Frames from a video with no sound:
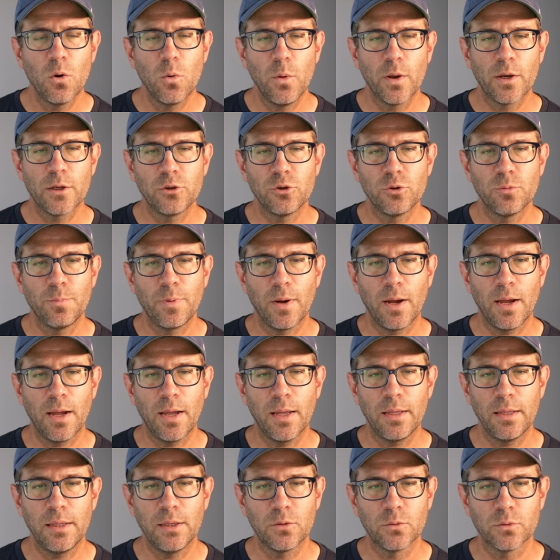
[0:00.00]
We could do
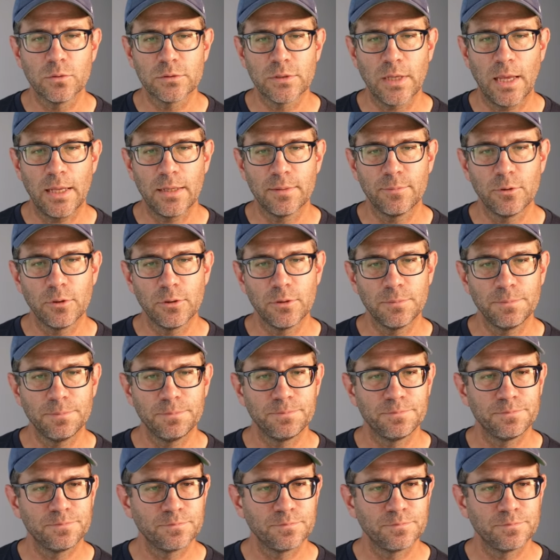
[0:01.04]
by equals animal,